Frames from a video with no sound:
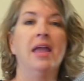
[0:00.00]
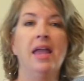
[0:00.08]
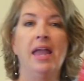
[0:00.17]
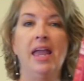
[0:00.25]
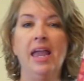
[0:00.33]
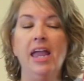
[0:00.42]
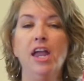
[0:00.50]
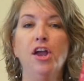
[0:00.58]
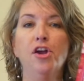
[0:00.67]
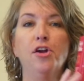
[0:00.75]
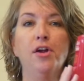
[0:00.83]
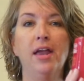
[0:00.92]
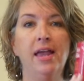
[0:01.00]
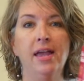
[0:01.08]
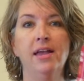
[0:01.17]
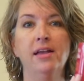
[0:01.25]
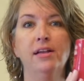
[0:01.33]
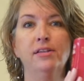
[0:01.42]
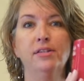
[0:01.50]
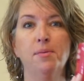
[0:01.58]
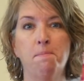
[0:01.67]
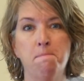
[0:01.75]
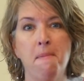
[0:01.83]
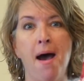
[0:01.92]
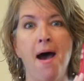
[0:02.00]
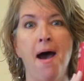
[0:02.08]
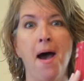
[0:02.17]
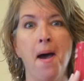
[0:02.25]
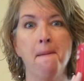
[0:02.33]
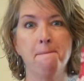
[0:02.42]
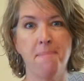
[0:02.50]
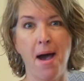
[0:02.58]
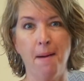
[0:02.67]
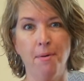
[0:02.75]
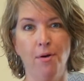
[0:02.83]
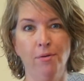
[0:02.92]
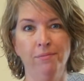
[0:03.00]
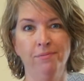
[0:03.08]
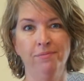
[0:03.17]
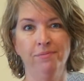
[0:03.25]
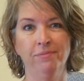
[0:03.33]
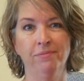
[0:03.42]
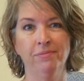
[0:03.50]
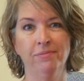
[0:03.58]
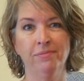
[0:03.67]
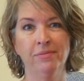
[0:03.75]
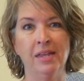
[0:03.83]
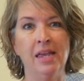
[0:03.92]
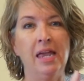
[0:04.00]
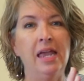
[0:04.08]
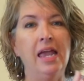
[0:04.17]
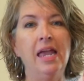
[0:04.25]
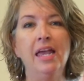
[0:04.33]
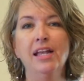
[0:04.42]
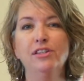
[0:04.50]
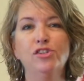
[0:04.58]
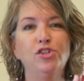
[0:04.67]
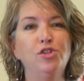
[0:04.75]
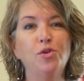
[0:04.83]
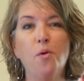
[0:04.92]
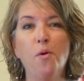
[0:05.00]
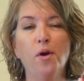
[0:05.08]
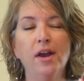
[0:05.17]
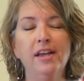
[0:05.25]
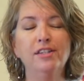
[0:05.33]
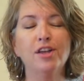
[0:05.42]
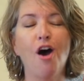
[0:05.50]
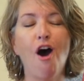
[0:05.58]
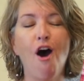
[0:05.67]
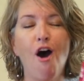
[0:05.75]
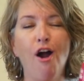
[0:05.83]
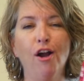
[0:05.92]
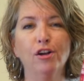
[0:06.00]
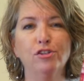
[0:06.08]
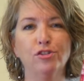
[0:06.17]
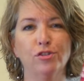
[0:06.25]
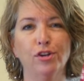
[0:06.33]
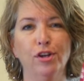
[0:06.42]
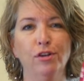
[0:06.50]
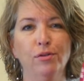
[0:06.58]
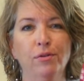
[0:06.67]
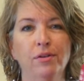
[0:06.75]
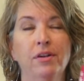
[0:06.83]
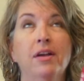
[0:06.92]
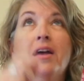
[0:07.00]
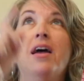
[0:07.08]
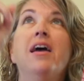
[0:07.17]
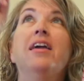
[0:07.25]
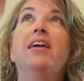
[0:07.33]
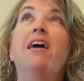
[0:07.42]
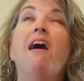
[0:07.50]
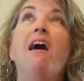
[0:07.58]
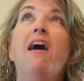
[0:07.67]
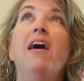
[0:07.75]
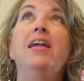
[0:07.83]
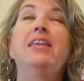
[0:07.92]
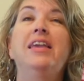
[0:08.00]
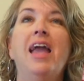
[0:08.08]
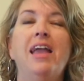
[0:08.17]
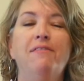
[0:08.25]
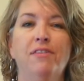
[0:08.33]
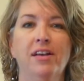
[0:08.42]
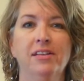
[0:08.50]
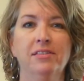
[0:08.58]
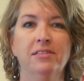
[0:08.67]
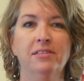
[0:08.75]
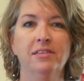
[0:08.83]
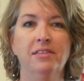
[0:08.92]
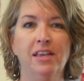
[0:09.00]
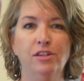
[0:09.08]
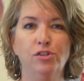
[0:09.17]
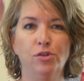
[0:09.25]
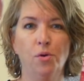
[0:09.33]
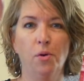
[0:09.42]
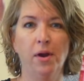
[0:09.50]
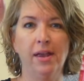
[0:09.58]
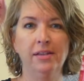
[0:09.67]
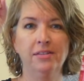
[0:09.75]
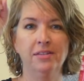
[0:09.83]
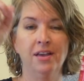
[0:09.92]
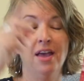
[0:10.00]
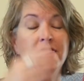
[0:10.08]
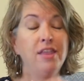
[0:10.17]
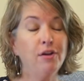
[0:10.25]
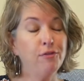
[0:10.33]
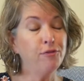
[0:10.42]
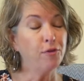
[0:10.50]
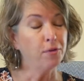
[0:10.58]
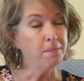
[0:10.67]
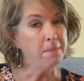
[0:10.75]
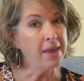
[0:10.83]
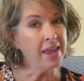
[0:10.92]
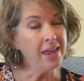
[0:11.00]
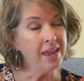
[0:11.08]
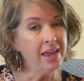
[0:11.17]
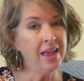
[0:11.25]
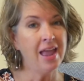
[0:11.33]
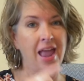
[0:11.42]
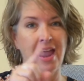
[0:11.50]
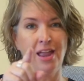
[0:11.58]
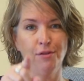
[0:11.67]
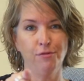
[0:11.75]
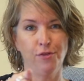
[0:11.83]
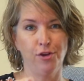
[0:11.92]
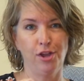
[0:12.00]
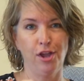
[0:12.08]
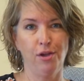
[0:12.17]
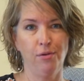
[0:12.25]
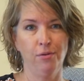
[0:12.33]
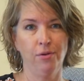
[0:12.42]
Here is my Bible. Its stories are true. God gave us these stories. They're for me and for you.